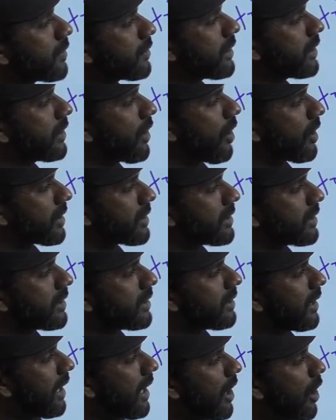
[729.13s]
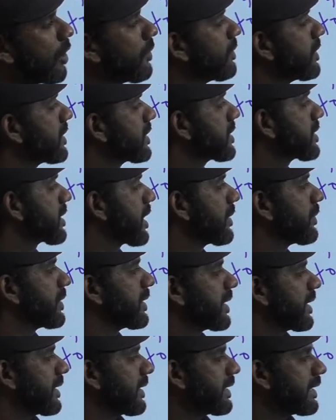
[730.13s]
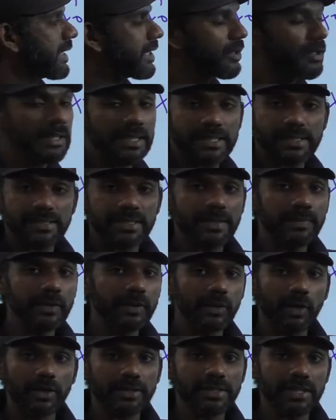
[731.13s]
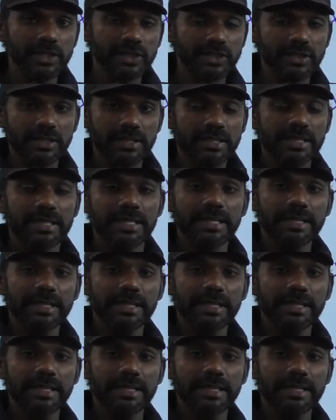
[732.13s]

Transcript: to the doctor how much time he had. He did not exclaim to the doctor actually.